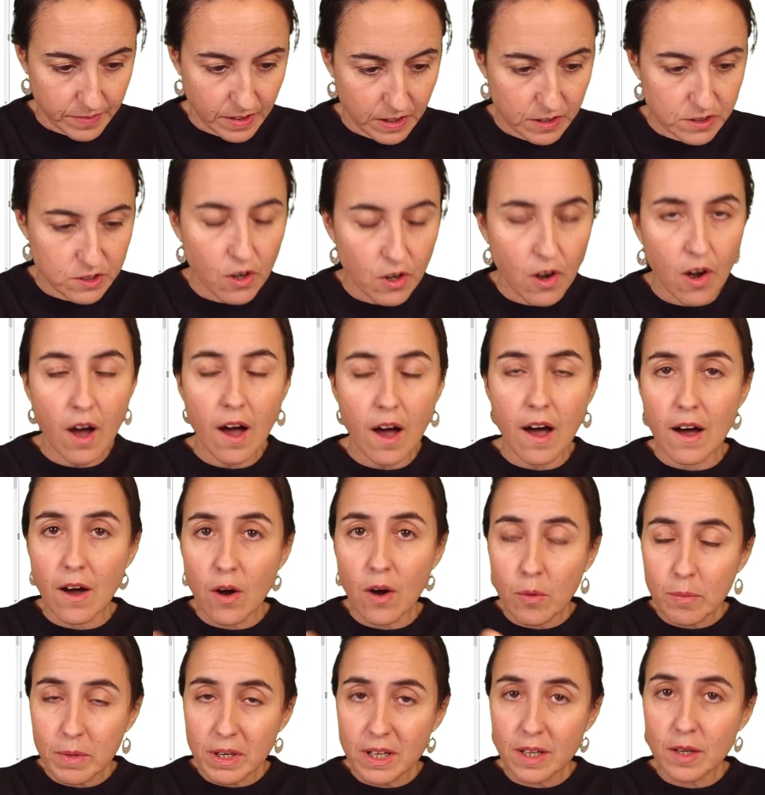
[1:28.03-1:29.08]
So
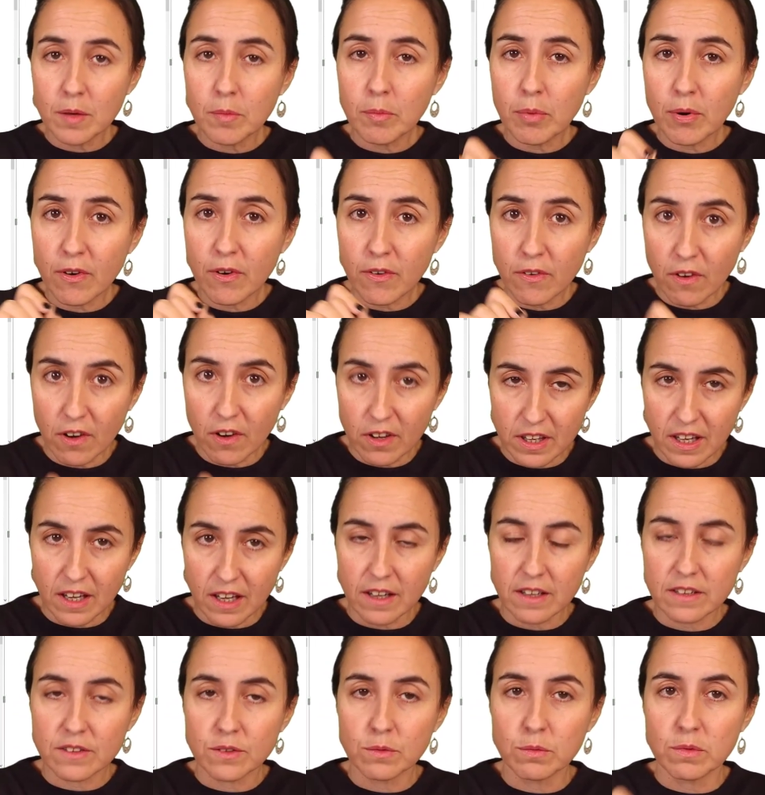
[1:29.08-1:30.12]
how many
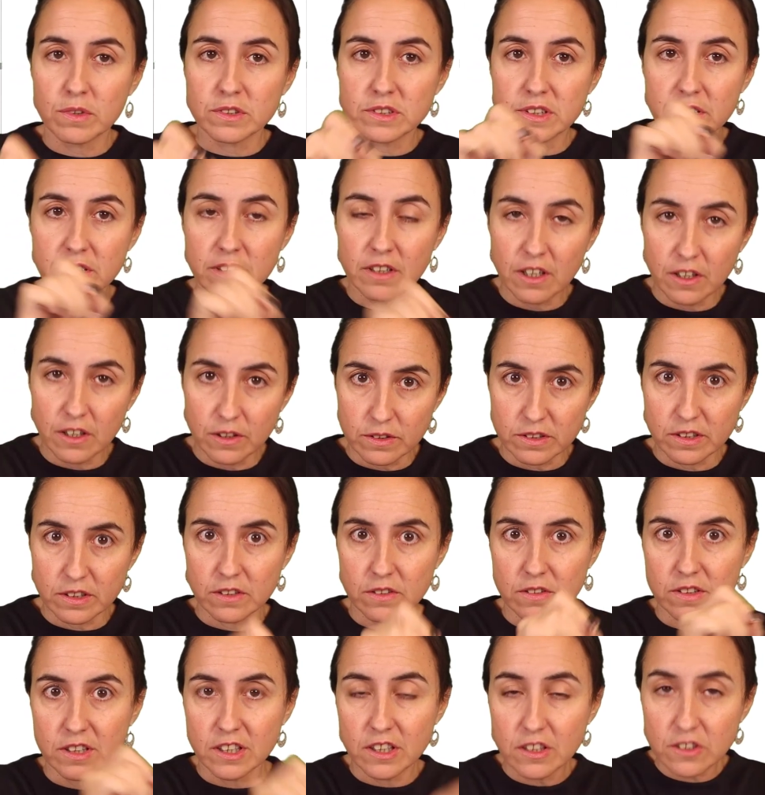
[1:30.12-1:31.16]
products was included
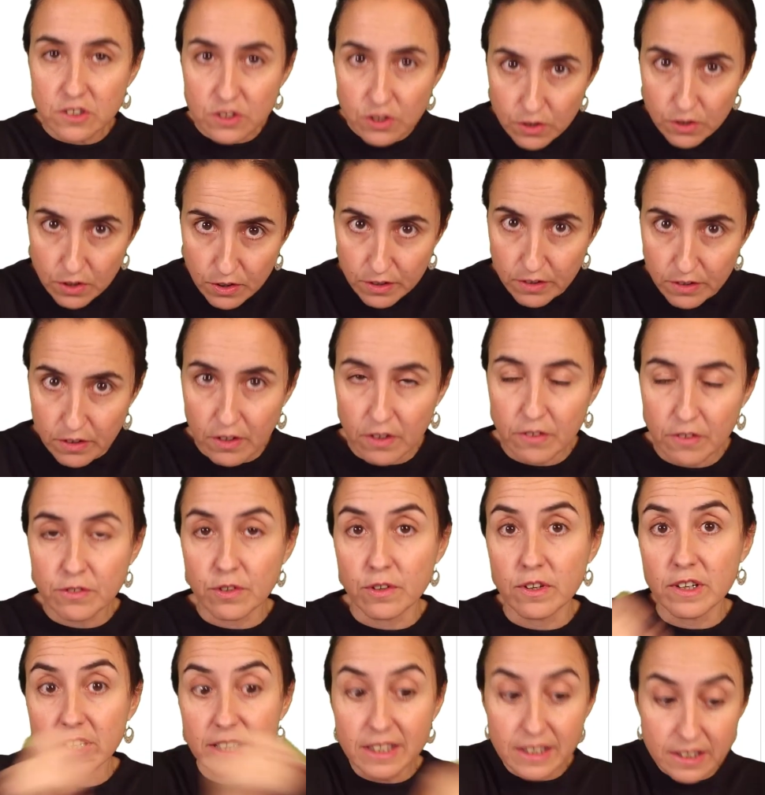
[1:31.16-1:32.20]
on each order
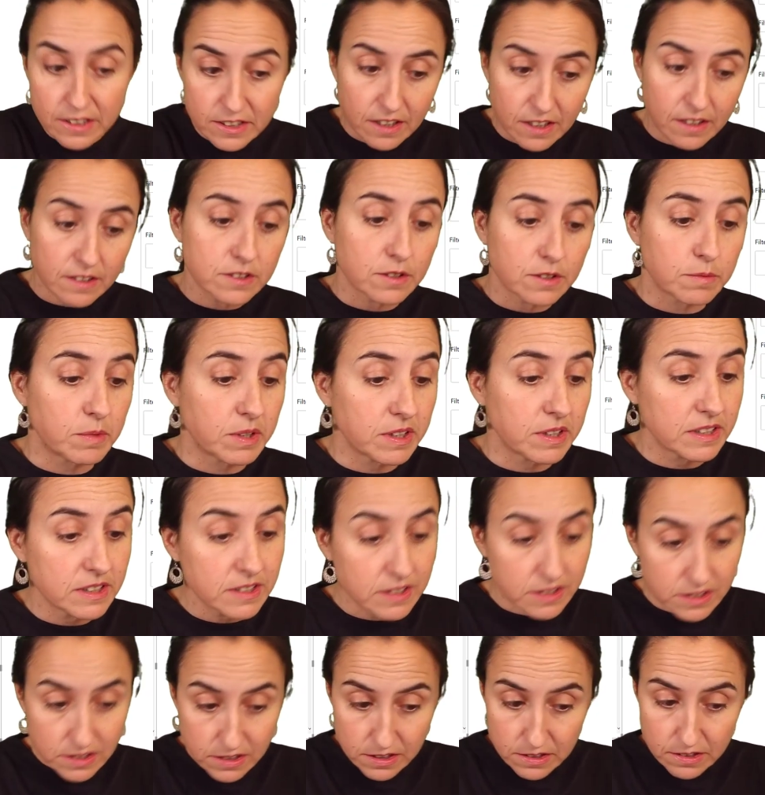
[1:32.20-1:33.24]
for each customer?
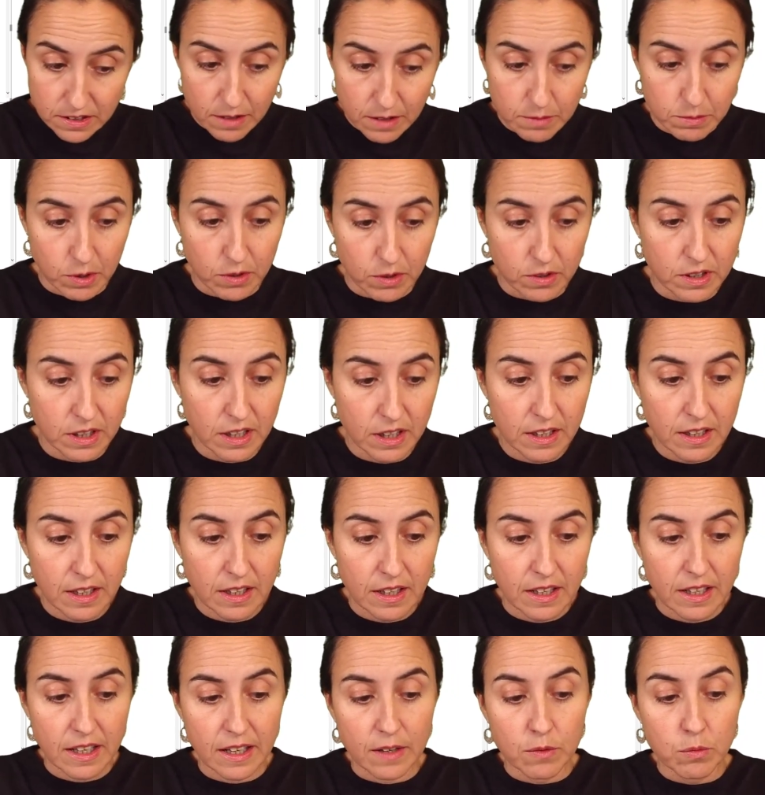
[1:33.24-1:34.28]
This is the table.
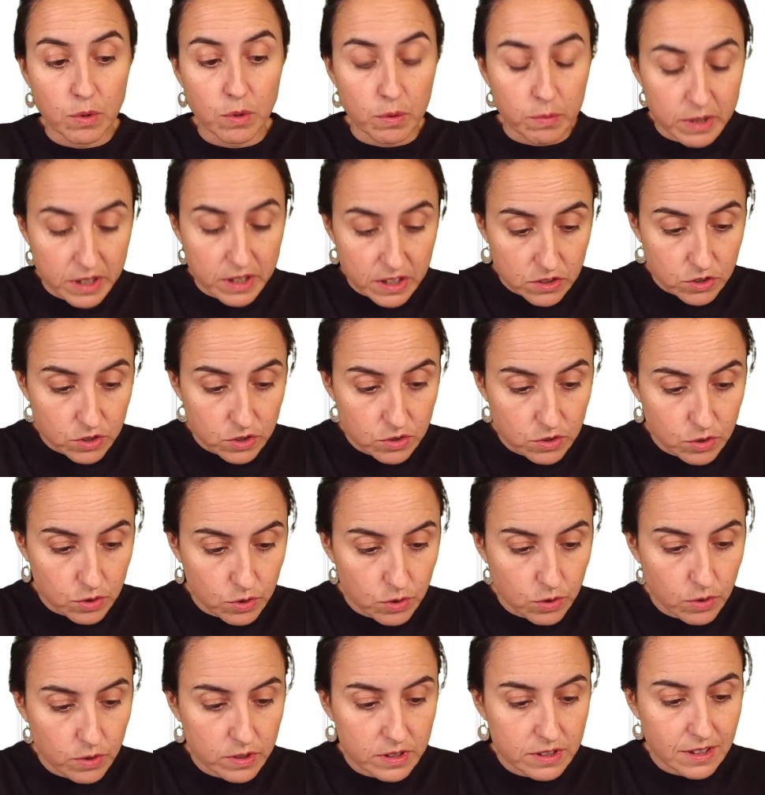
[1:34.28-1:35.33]
And what we need to
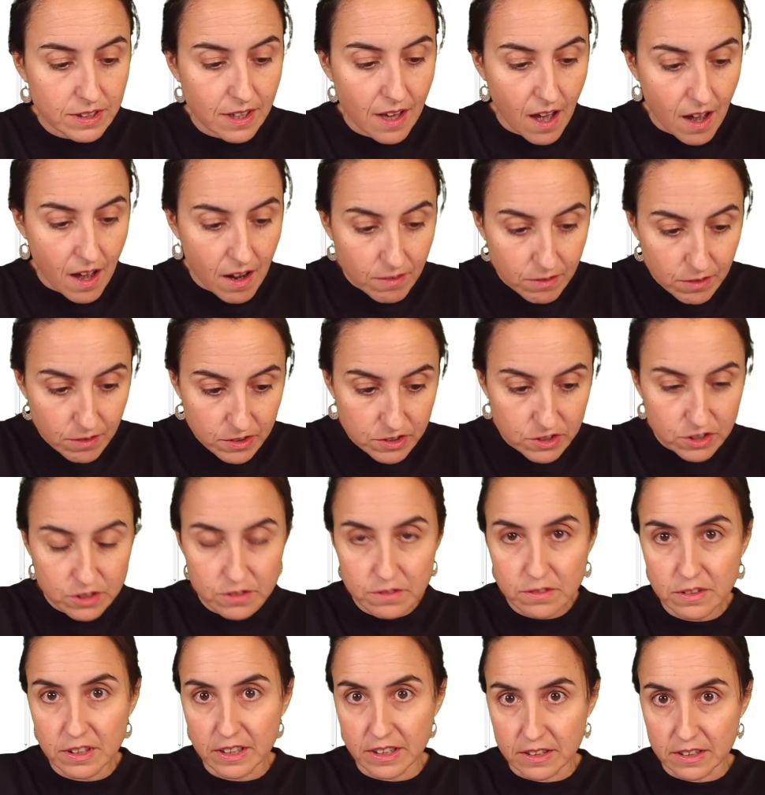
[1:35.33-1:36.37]
do is the average
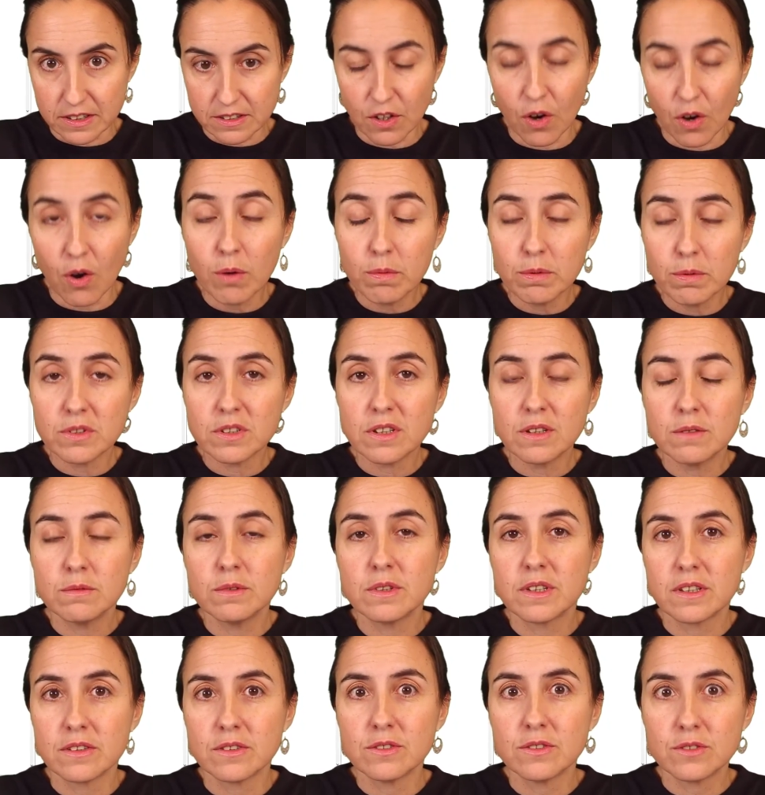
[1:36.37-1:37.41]
of these. Obviously, we
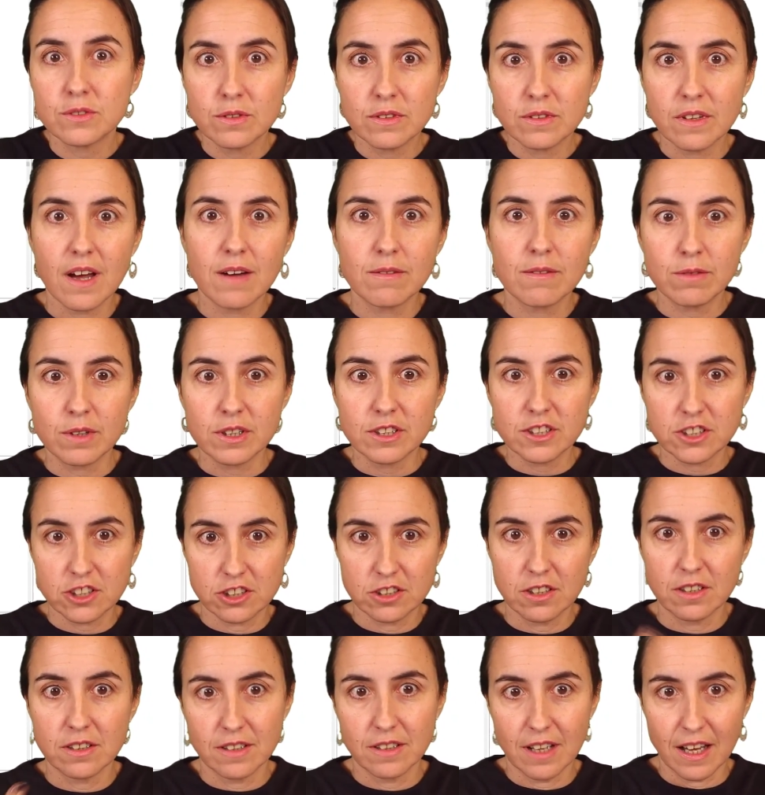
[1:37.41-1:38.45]
cannot do the average
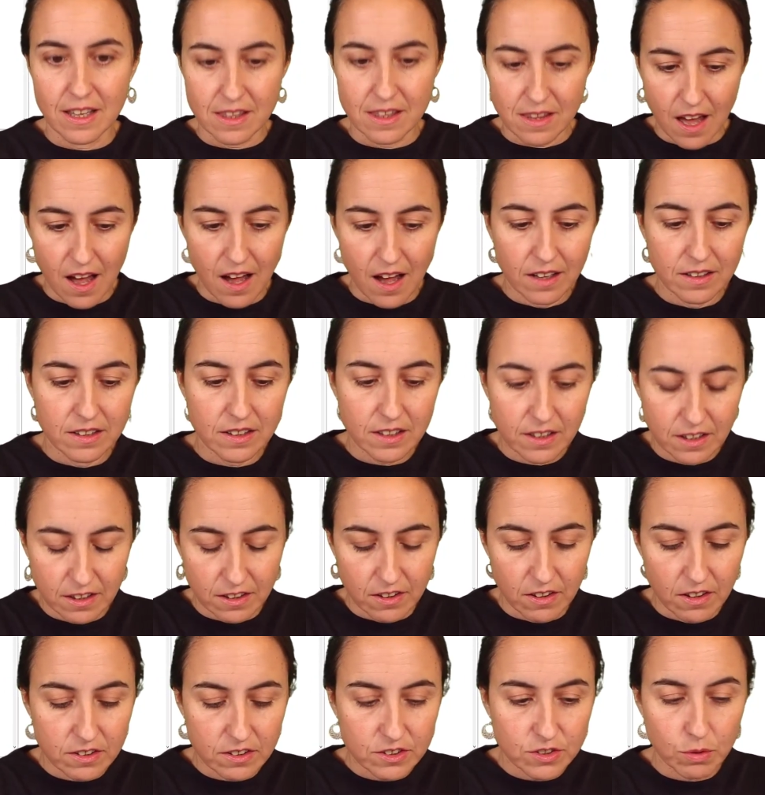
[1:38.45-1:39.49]
like that
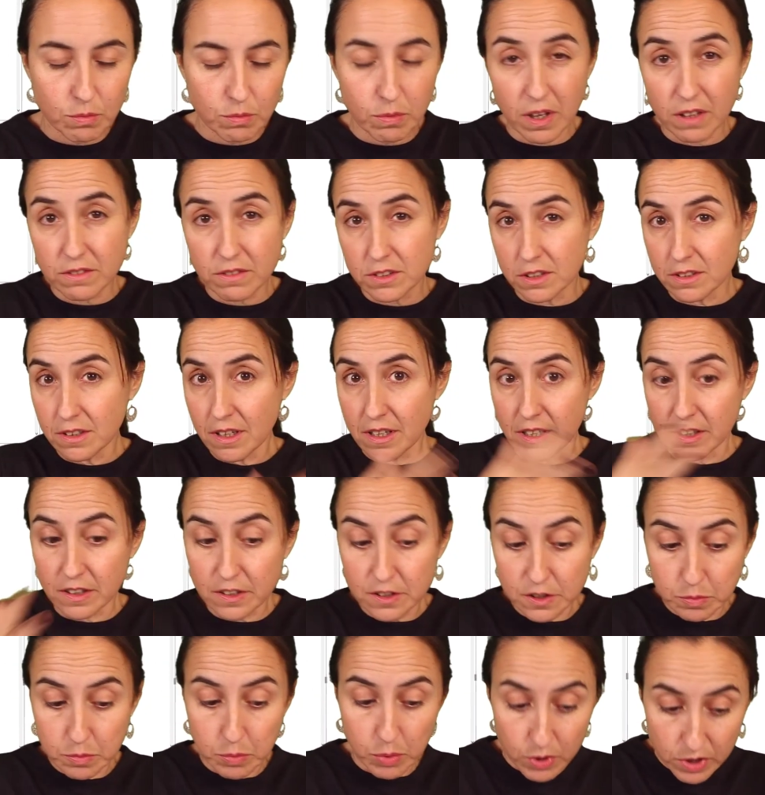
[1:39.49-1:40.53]
here. So what I've done, I
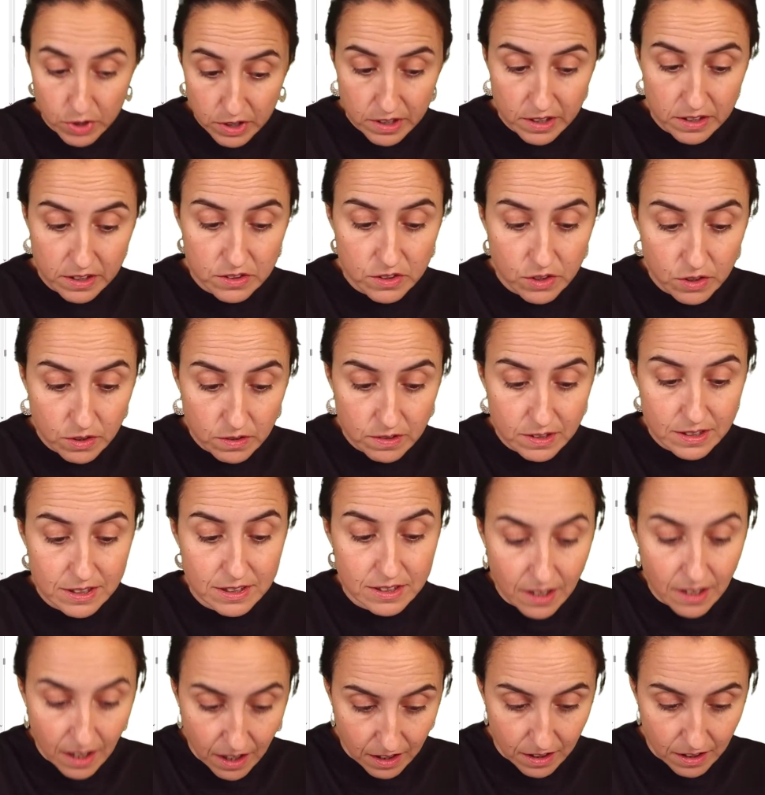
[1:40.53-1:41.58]
exported it to
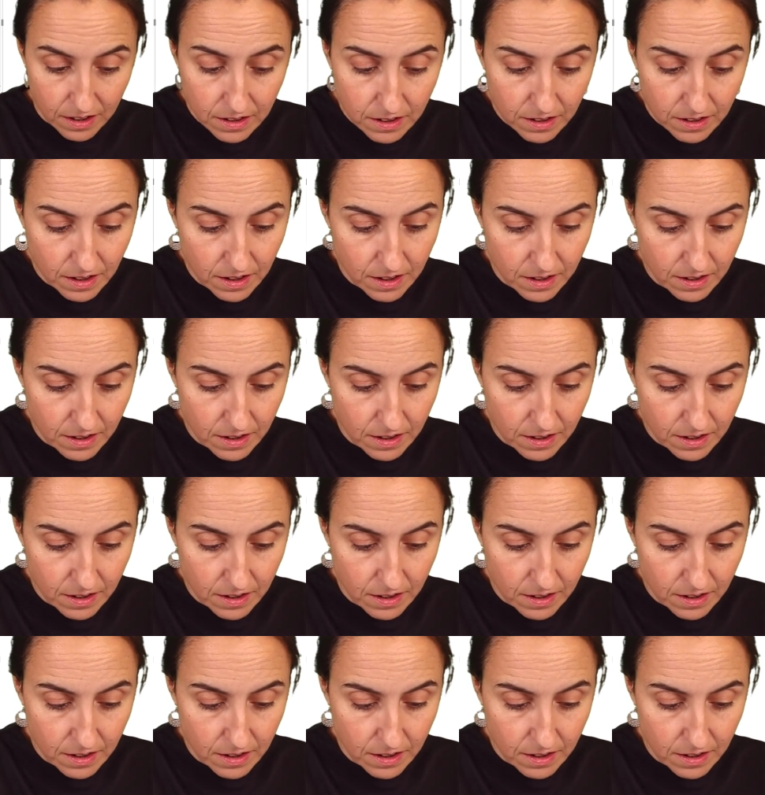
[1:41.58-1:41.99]
Excel.